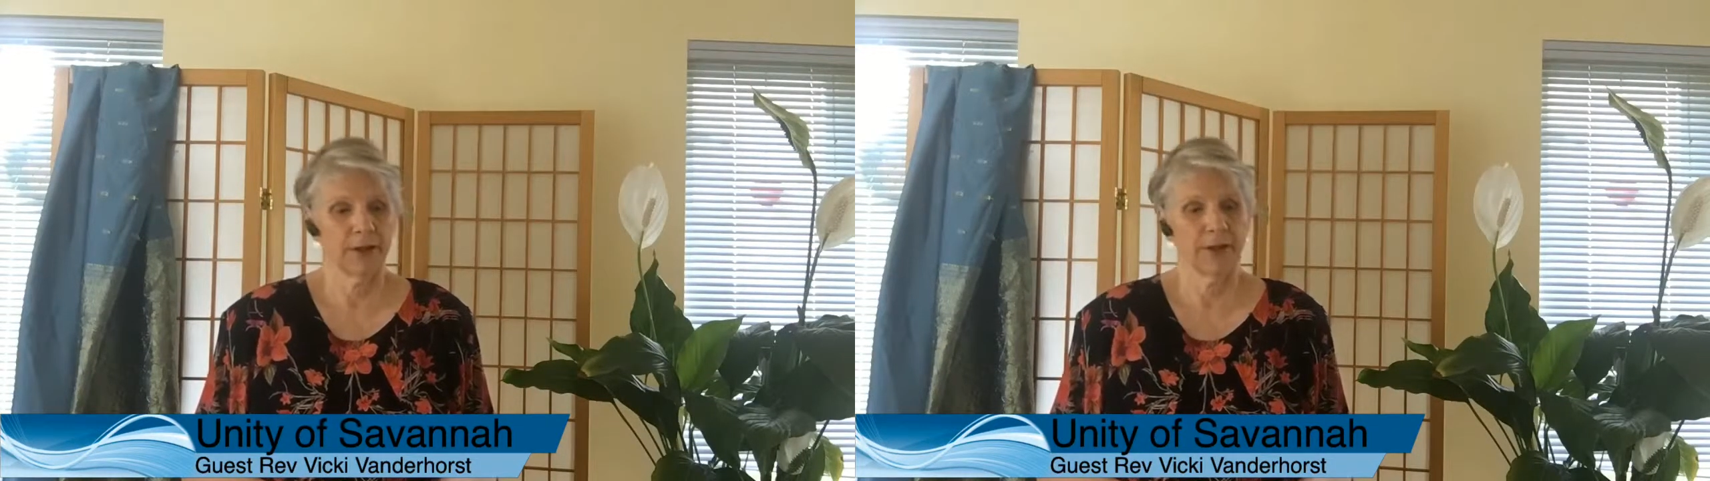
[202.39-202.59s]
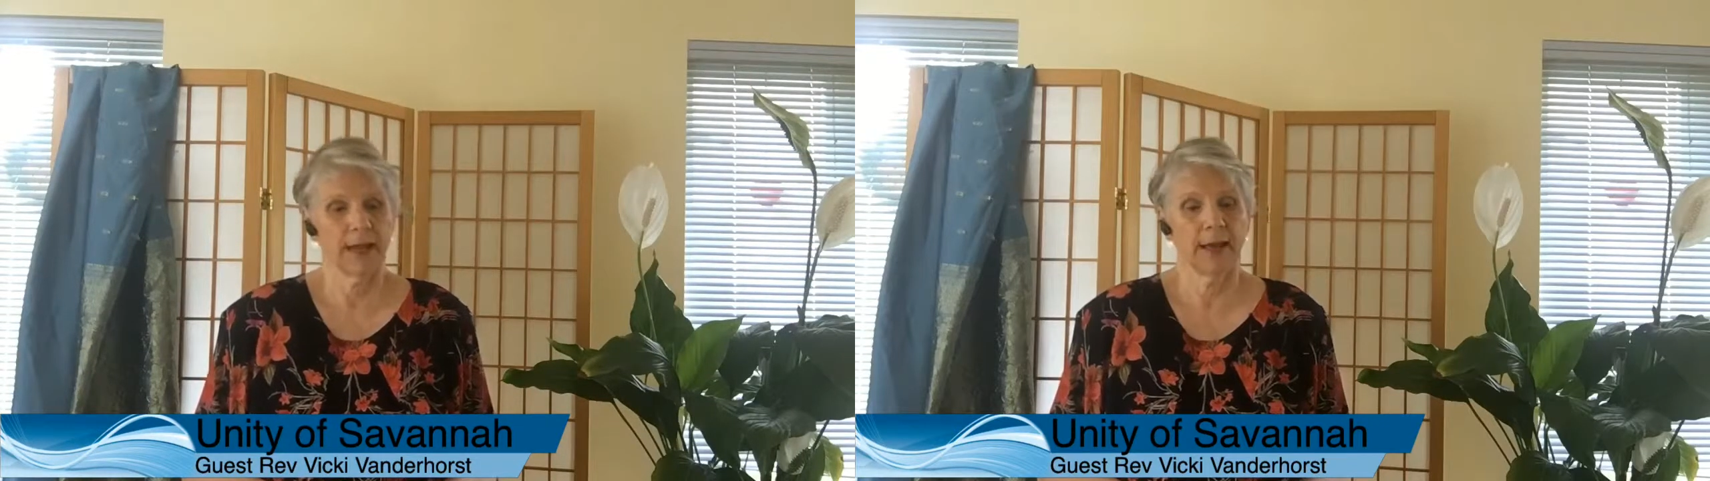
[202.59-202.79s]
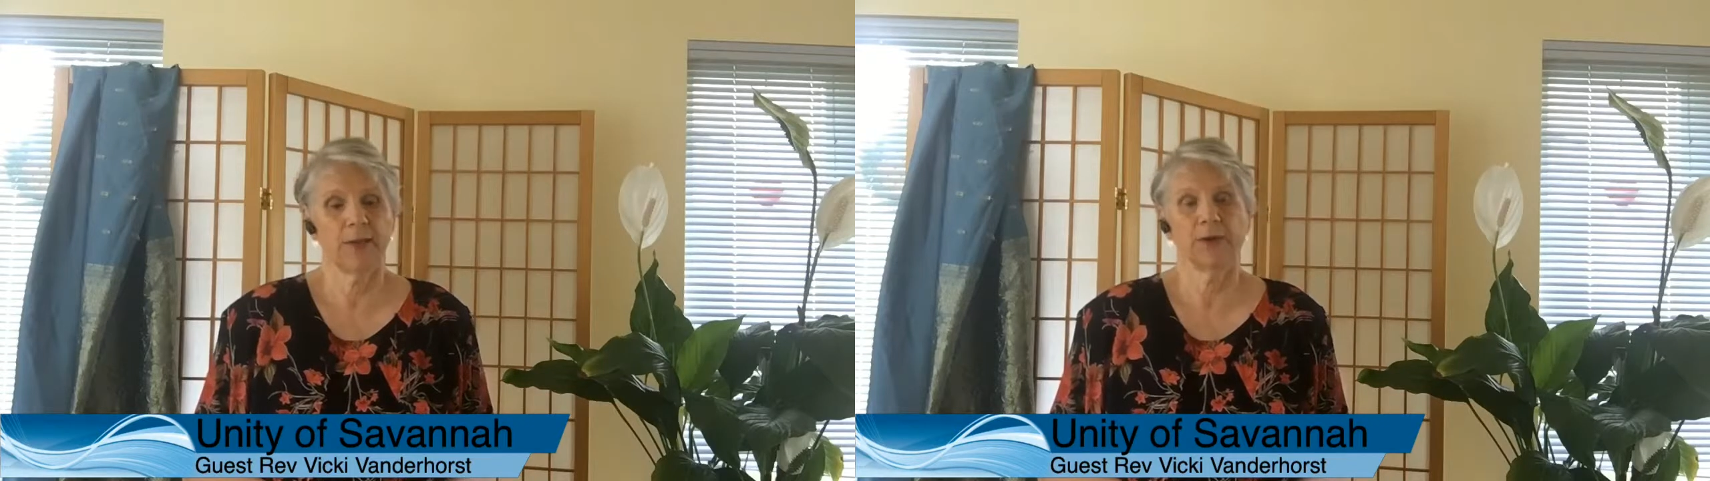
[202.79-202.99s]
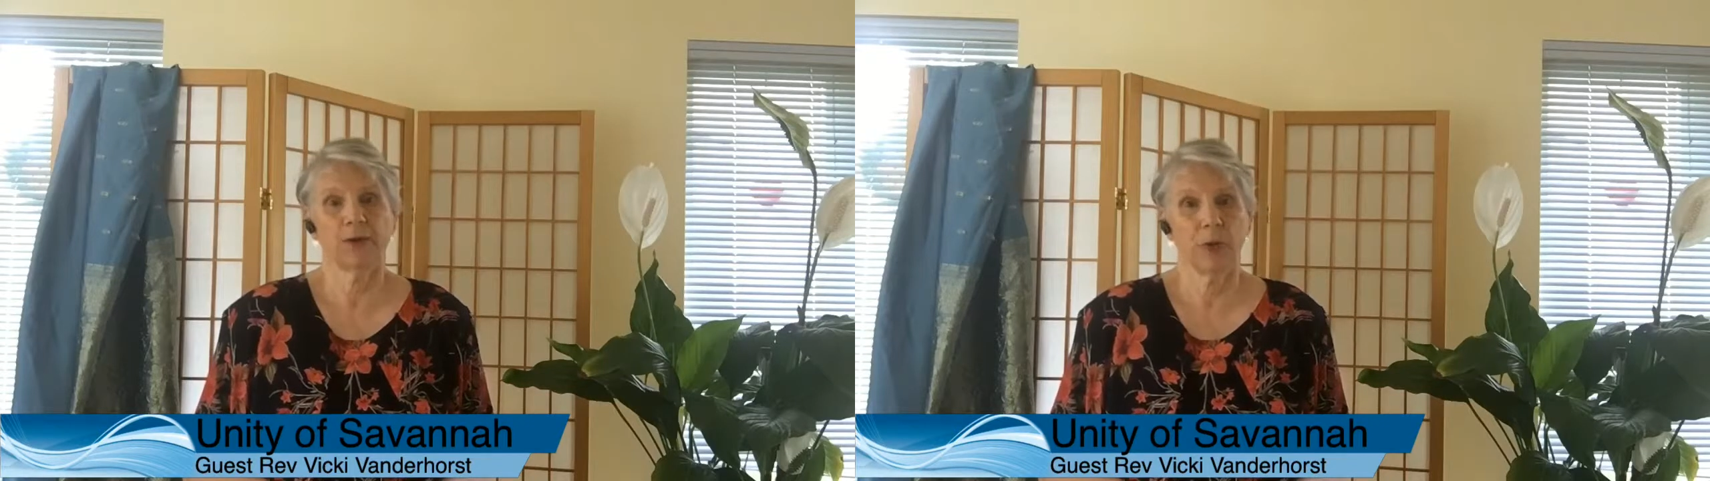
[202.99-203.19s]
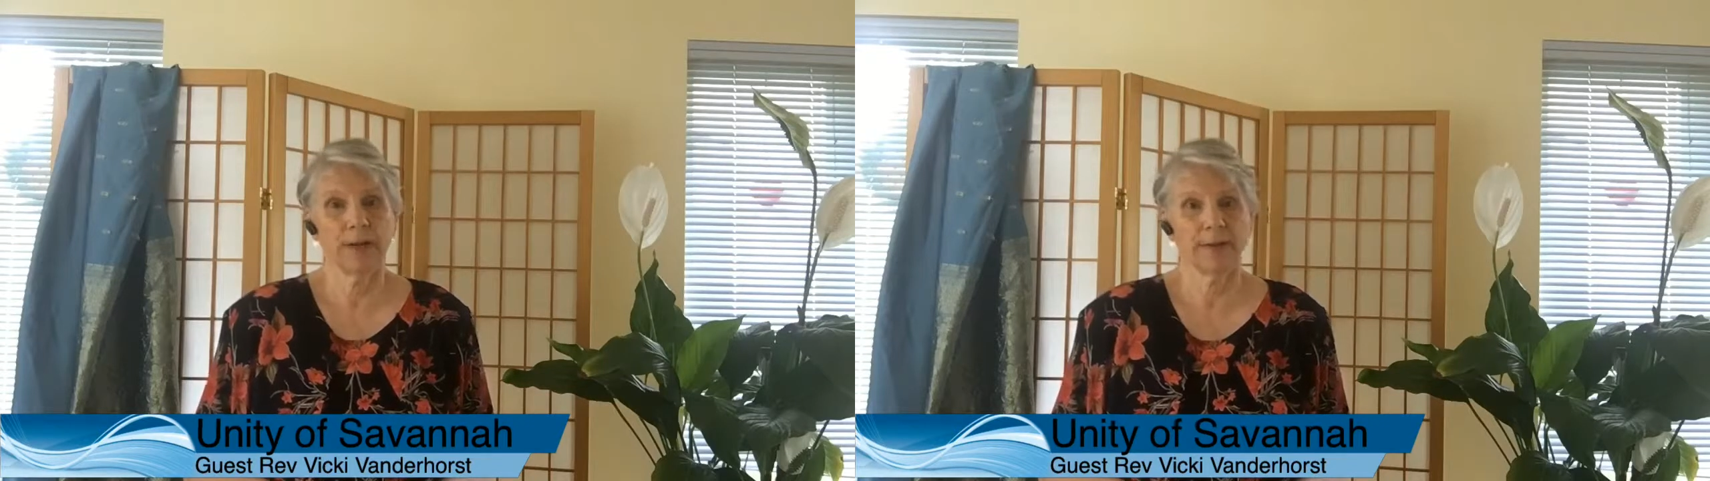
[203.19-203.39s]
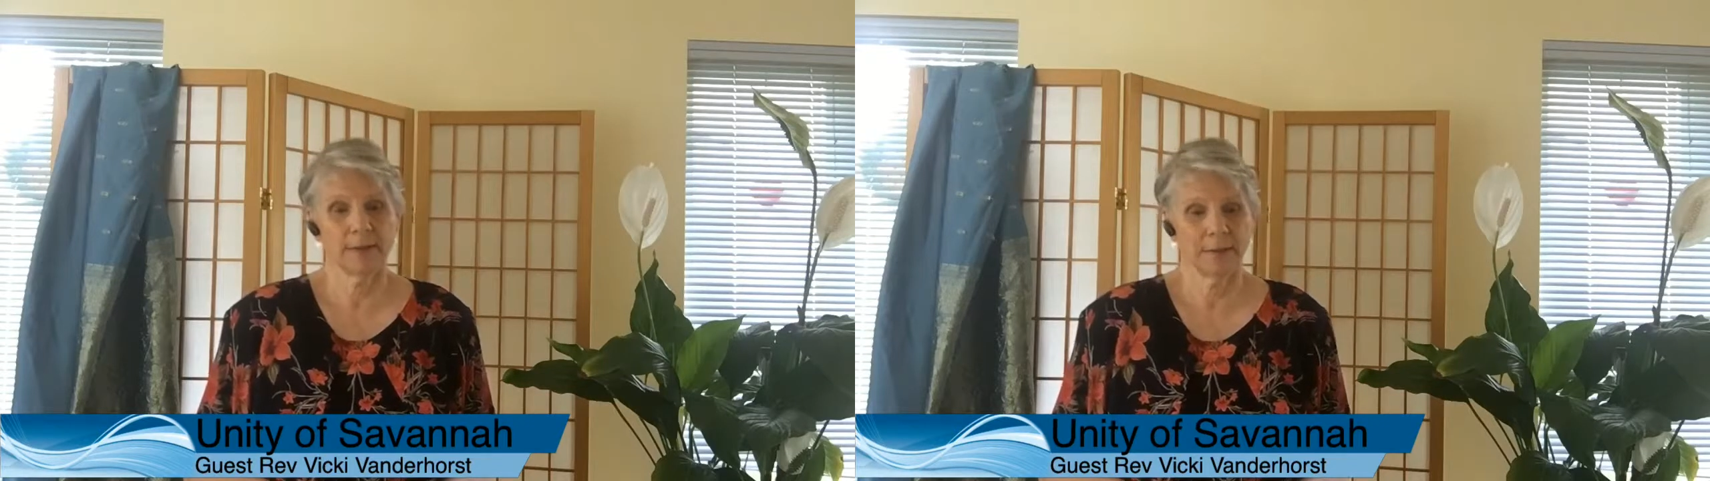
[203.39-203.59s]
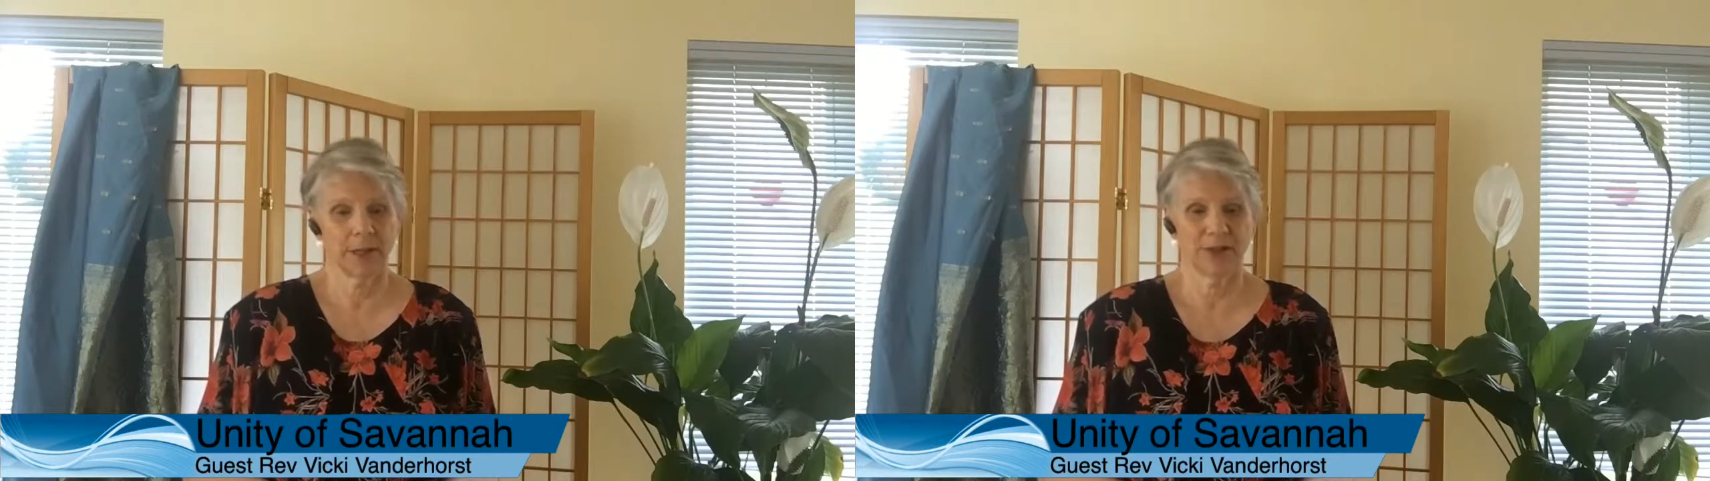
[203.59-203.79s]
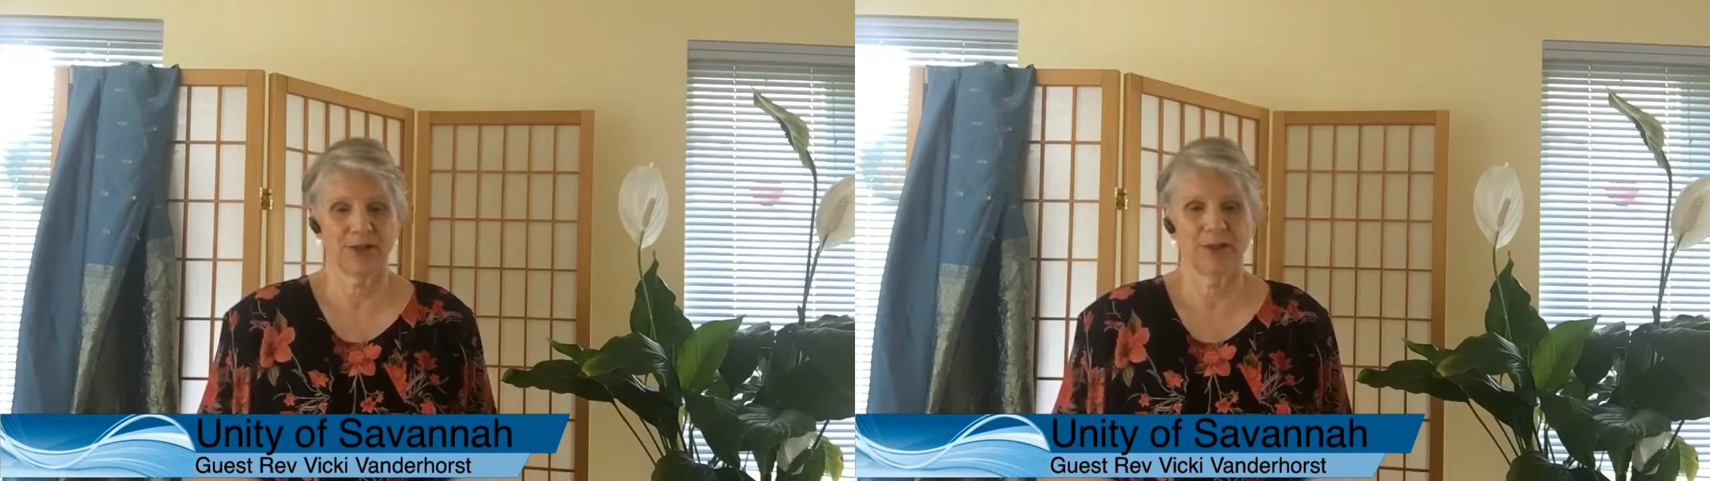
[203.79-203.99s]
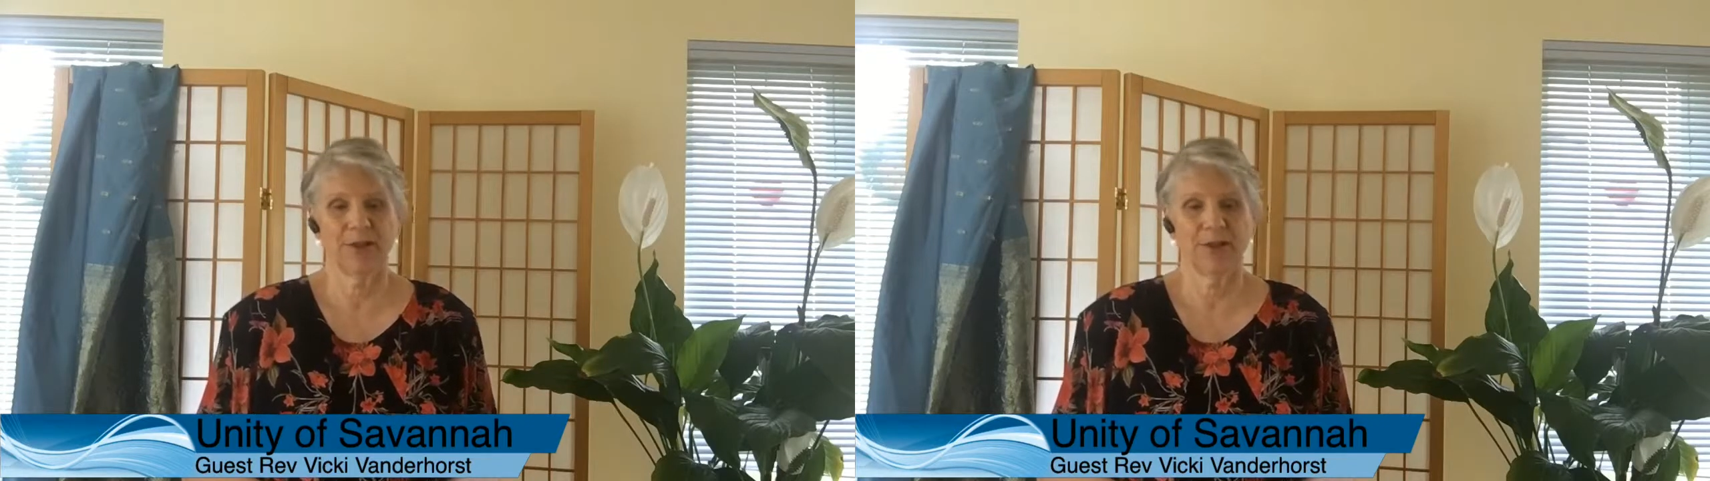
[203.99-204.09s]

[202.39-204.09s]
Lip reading: to gather twice as much